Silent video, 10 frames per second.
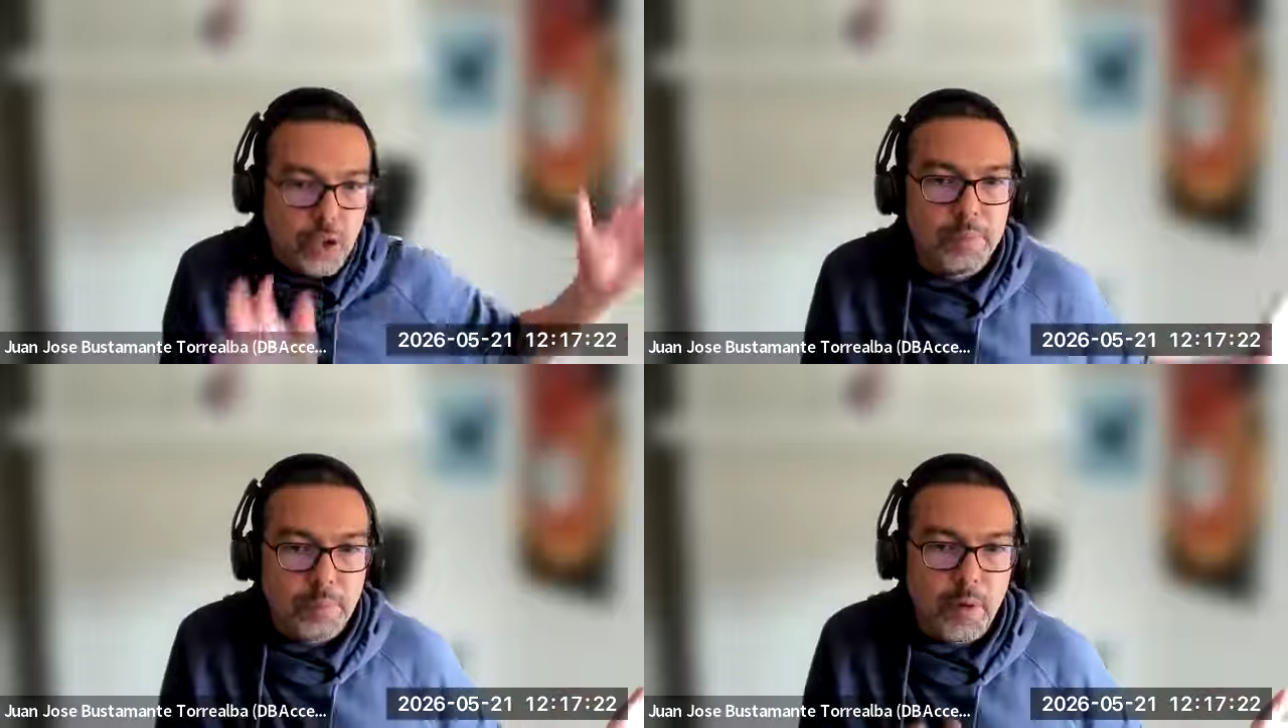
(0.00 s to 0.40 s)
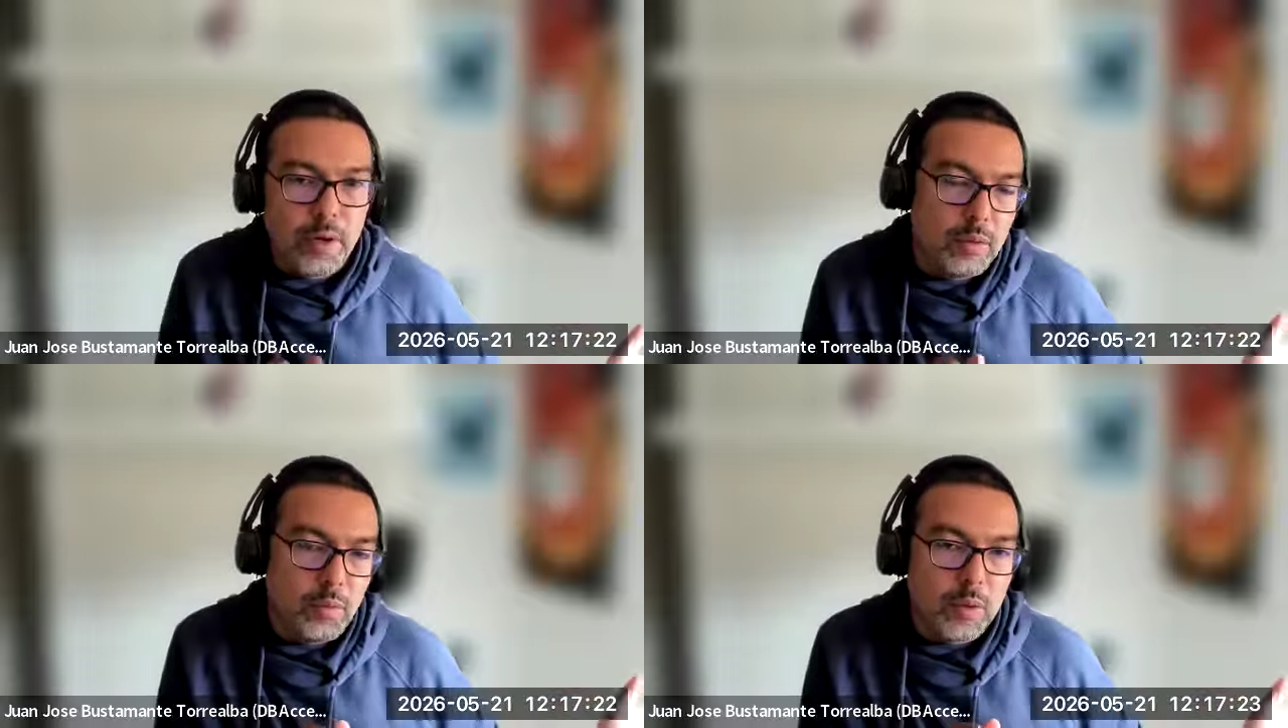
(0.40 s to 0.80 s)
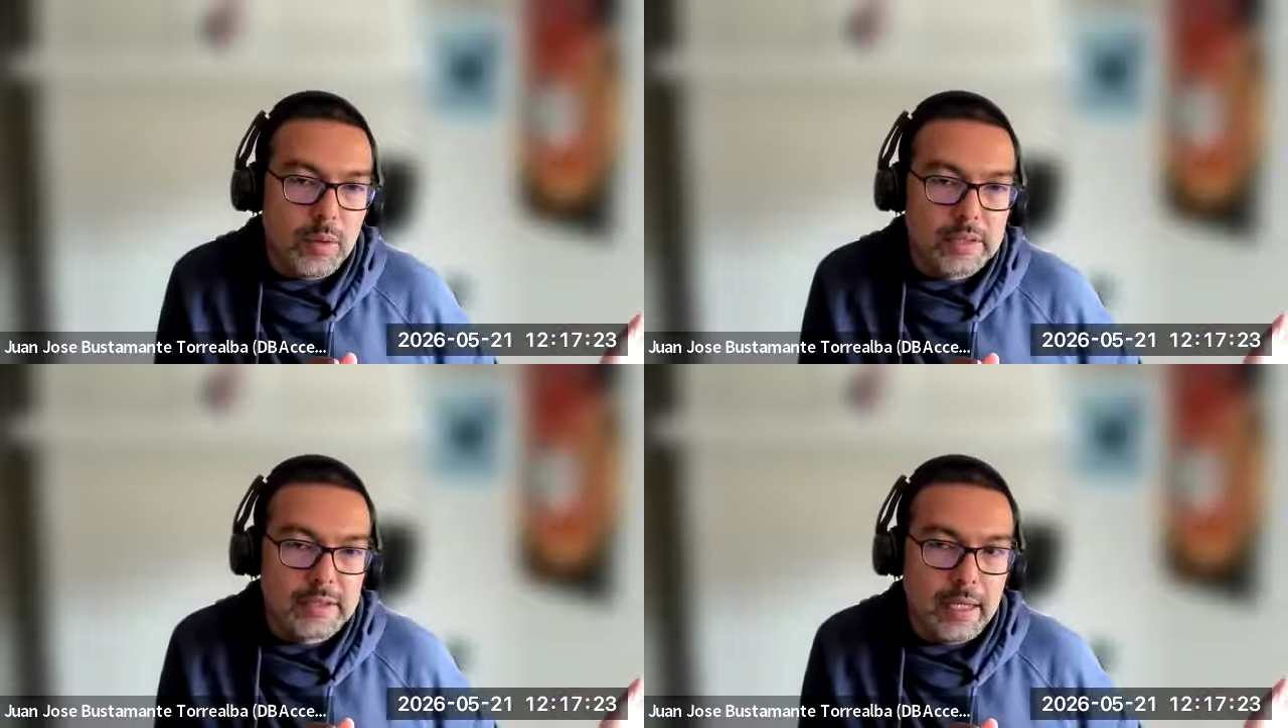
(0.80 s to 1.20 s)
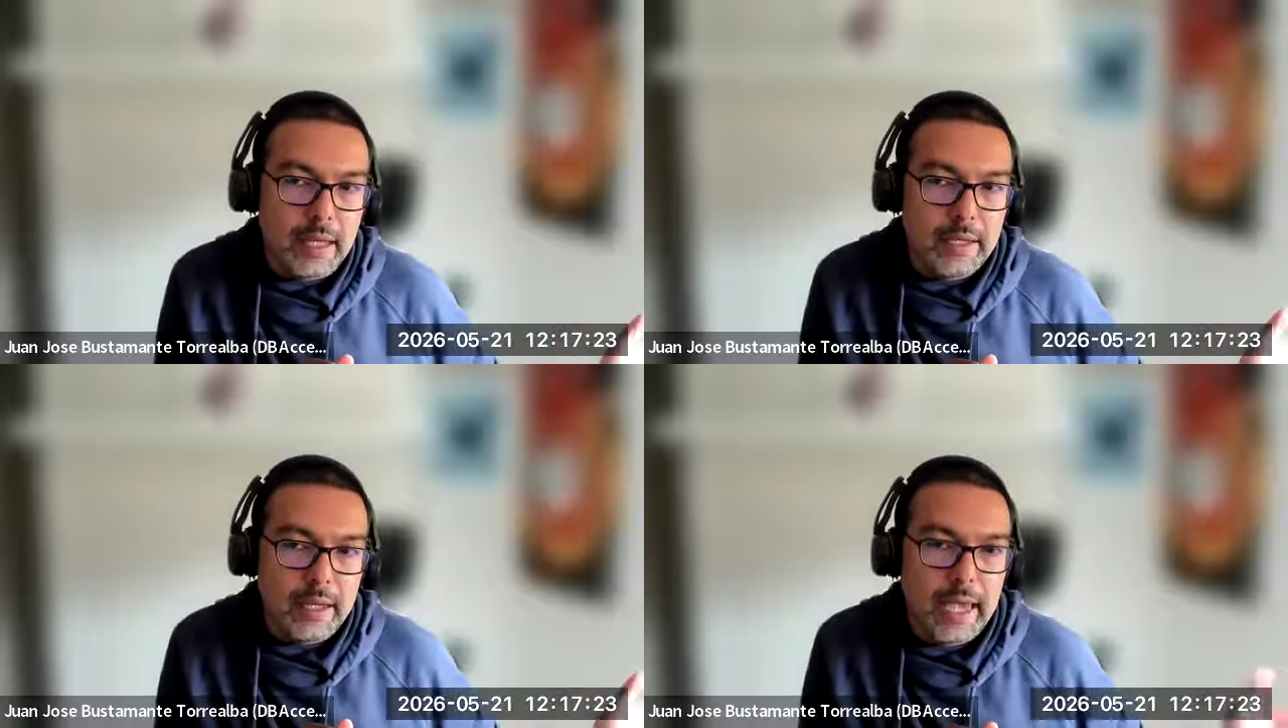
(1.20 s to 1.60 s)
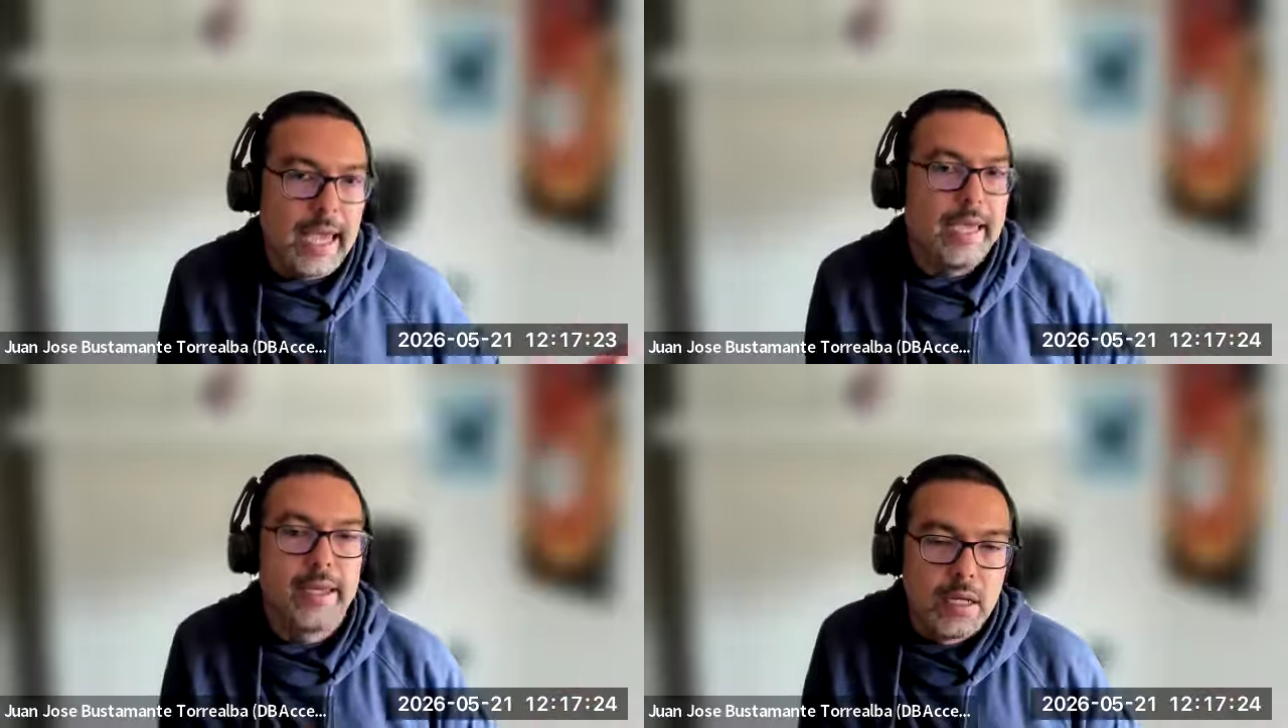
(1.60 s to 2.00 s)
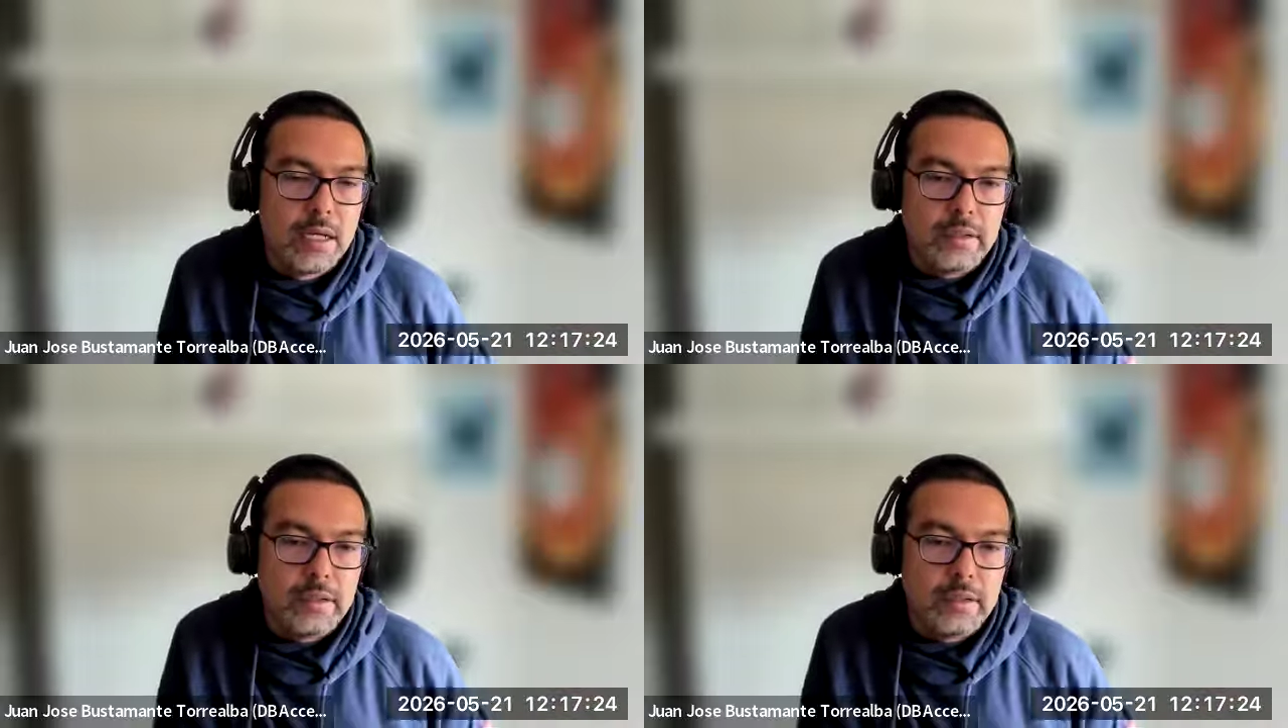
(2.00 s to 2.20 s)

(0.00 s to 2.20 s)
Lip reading: some point we will say, hey,